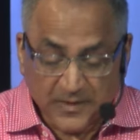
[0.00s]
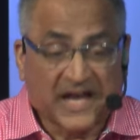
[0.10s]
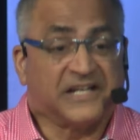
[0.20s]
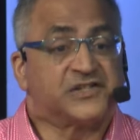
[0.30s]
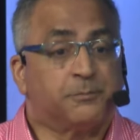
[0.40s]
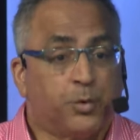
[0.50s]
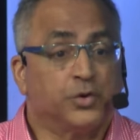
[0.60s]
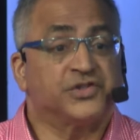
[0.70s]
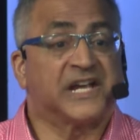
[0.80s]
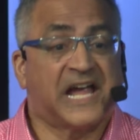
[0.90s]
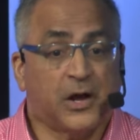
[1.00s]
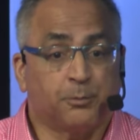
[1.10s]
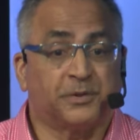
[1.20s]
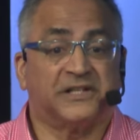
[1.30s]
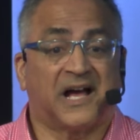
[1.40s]
And it's important to help
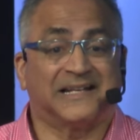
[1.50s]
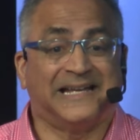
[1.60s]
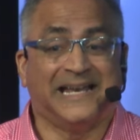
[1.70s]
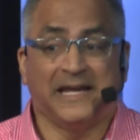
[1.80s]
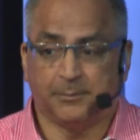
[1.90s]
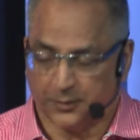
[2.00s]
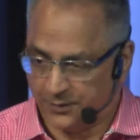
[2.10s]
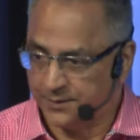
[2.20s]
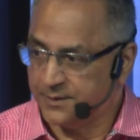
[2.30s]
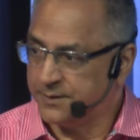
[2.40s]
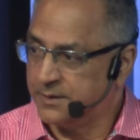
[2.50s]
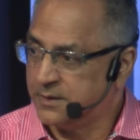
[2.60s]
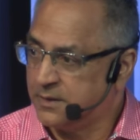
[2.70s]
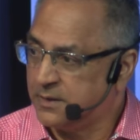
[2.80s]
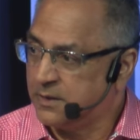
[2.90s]
but not enable.
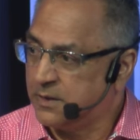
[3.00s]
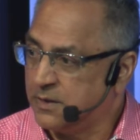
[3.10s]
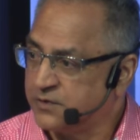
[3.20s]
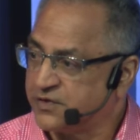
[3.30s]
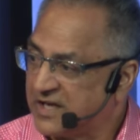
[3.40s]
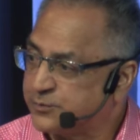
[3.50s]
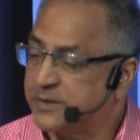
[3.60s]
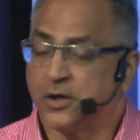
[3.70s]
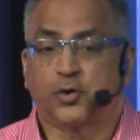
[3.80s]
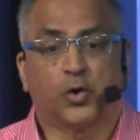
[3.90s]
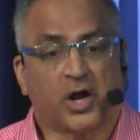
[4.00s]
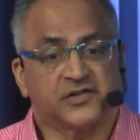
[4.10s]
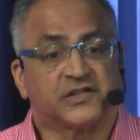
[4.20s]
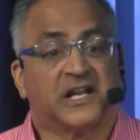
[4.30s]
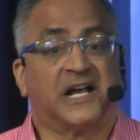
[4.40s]
Sometimes we can cross
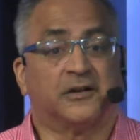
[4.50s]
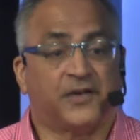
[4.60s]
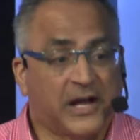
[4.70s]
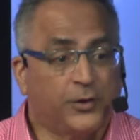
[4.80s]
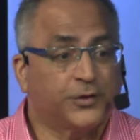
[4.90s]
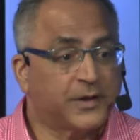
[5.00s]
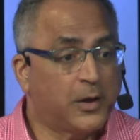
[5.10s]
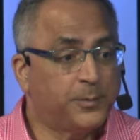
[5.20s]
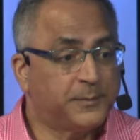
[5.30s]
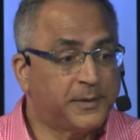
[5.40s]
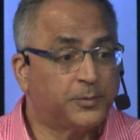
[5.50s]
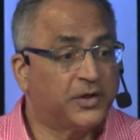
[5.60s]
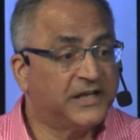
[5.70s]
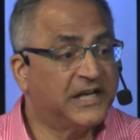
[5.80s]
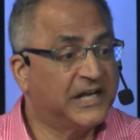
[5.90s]
the line of health, helping people
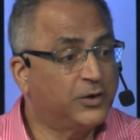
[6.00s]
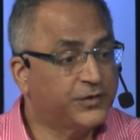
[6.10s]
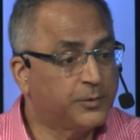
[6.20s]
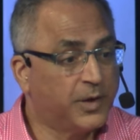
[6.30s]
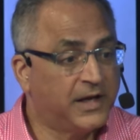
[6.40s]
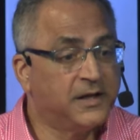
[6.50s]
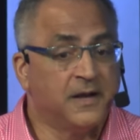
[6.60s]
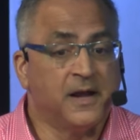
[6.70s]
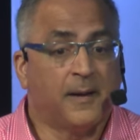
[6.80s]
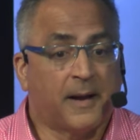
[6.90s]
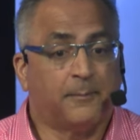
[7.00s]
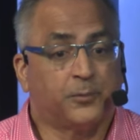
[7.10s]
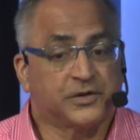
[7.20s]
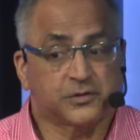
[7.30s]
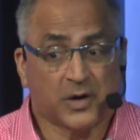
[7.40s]
in a healthy way, uh,
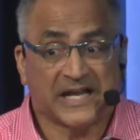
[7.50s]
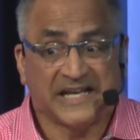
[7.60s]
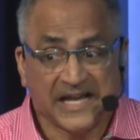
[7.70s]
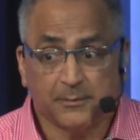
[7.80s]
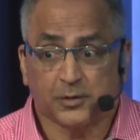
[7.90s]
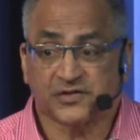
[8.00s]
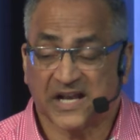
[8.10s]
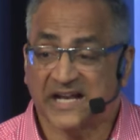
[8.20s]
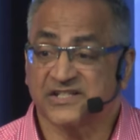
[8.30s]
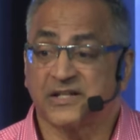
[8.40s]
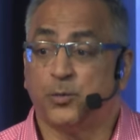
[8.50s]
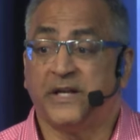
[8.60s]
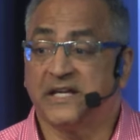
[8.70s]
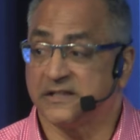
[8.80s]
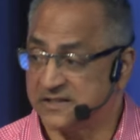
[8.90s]
which enables and actually
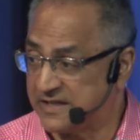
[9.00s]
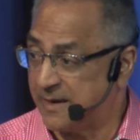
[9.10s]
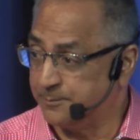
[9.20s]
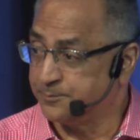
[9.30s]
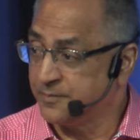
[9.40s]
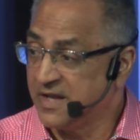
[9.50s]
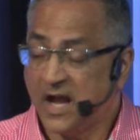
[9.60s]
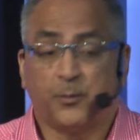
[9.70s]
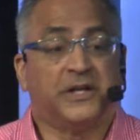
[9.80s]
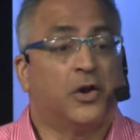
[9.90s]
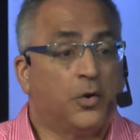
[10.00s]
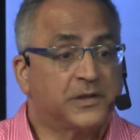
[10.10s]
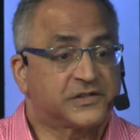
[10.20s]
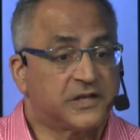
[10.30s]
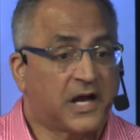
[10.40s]
weakens them. And we know
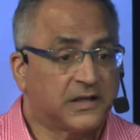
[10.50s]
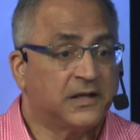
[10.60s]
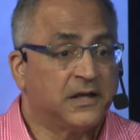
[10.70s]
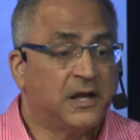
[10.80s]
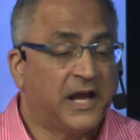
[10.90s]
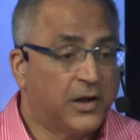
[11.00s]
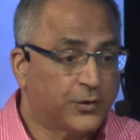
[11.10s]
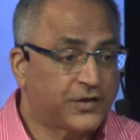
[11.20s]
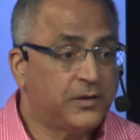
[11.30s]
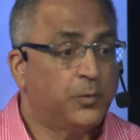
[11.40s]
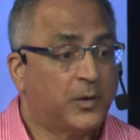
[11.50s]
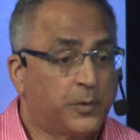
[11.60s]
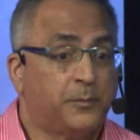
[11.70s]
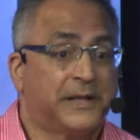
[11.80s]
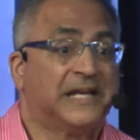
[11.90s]
it's not healthy when we
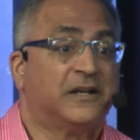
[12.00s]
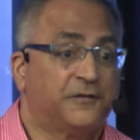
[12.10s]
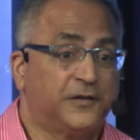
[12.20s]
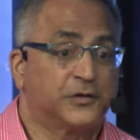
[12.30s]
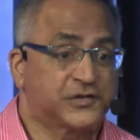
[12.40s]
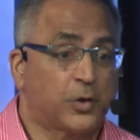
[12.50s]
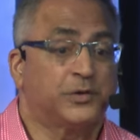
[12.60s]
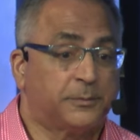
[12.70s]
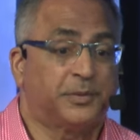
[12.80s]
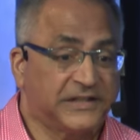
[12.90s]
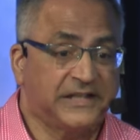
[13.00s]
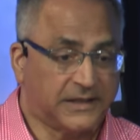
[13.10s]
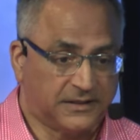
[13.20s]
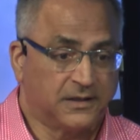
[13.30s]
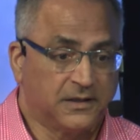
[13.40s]
begin to feel so
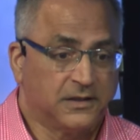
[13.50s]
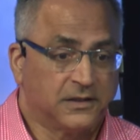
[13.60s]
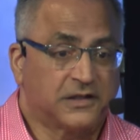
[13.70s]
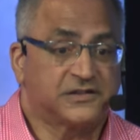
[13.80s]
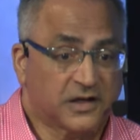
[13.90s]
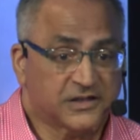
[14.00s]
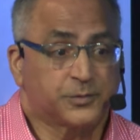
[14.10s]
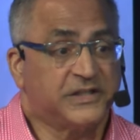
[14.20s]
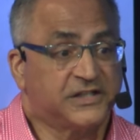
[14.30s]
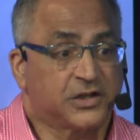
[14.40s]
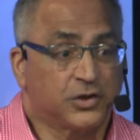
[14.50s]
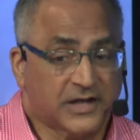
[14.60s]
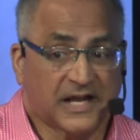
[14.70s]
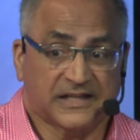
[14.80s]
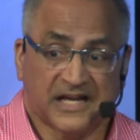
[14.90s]
depleted that sometimes we need to look
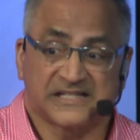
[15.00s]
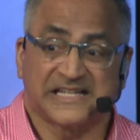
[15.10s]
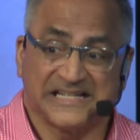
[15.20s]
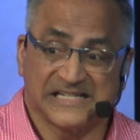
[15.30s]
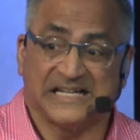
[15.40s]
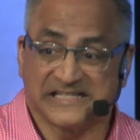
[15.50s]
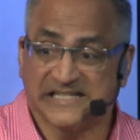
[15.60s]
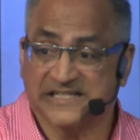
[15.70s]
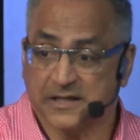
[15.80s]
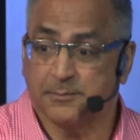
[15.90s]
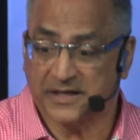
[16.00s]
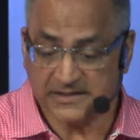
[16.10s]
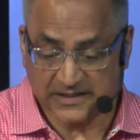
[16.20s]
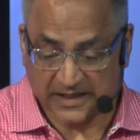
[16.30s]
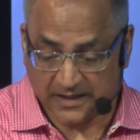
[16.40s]
at that and say, is this the
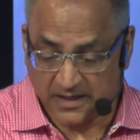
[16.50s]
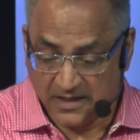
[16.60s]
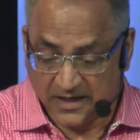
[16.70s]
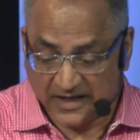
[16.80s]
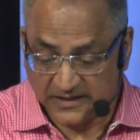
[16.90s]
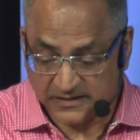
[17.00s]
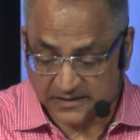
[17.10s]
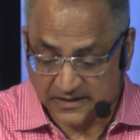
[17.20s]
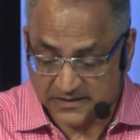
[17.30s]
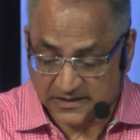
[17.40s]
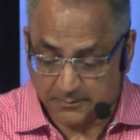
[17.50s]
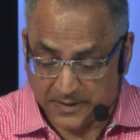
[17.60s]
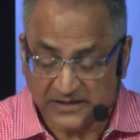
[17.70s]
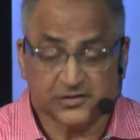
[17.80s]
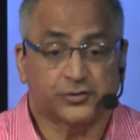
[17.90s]
best thing? And is this the
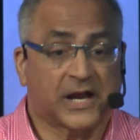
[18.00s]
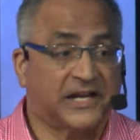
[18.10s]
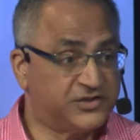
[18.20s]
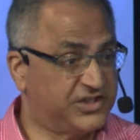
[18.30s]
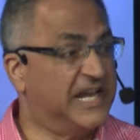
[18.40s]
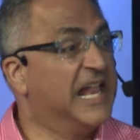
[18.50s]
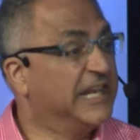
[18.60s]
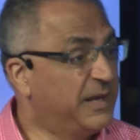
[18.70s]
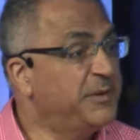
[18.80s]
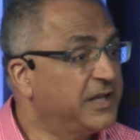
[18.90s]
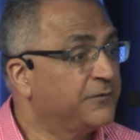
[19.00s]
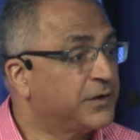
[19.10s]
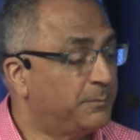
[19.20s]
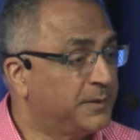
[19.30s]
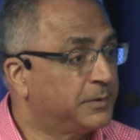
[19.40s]
best strategy? Let me give you
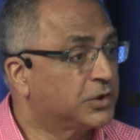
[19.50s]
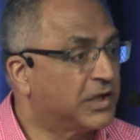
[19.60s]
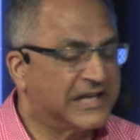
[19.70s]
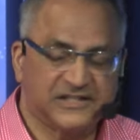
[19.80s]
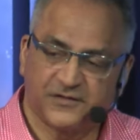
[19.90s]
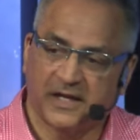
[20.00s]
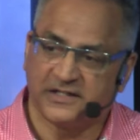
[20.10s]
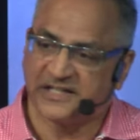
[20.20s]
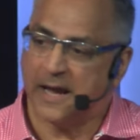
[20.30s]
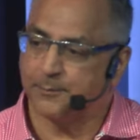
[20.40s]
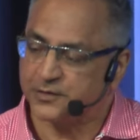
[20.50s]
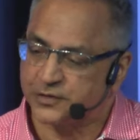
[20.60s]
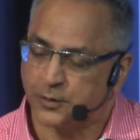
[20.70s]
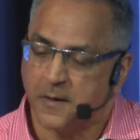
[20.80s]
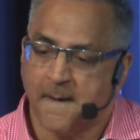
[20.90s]
a biblical example.
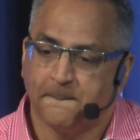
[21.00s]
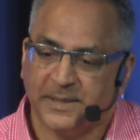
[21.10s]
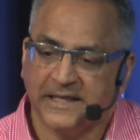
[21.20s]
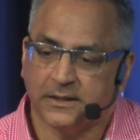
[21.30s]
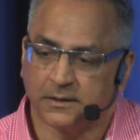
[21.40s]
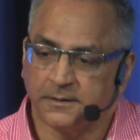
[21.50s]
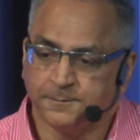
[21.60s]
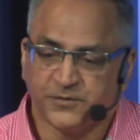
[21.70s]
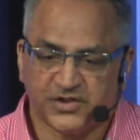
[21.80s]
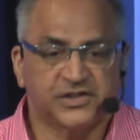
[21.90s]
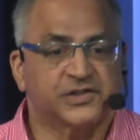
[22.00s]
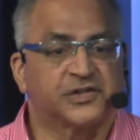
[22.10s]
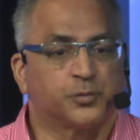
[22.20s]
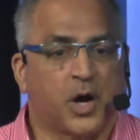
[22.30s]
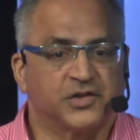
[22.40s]
So, Peter, Jesus is
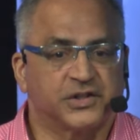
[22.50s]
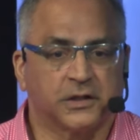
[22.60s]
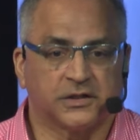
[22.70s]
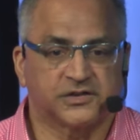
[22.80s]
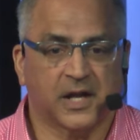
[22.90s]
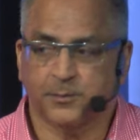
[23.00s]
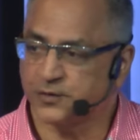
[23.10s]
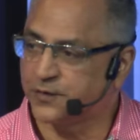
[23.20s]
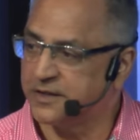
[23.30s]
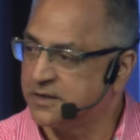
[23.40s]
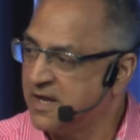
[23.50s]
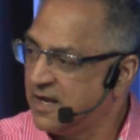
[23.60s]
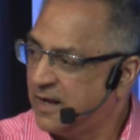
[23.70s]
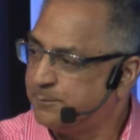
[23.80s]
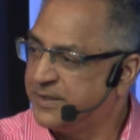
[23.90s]
washing the disciples' feet,
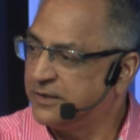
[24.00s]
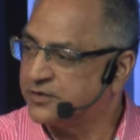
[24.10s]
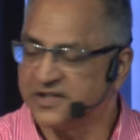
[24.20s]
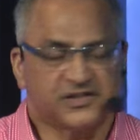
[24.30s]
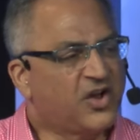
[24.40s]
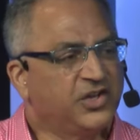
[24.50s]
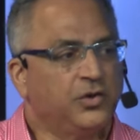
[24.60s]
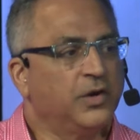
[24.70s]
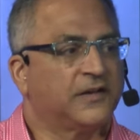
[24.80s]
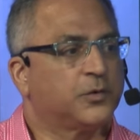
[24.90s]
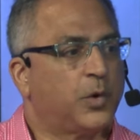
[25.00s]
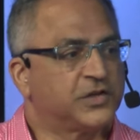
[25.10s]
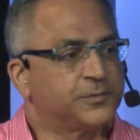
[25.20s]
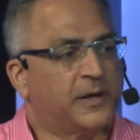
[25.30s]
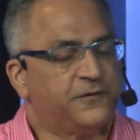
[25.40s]
and Peter says, Oh, you don't have to
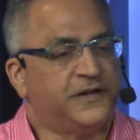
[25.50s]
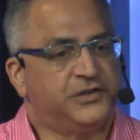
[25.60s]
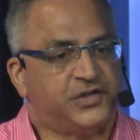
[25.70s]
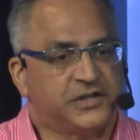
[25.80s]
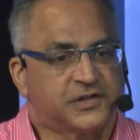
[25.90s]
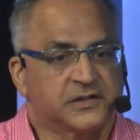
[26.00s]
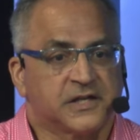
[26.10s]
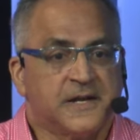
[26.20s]
wash my feet, Jesus.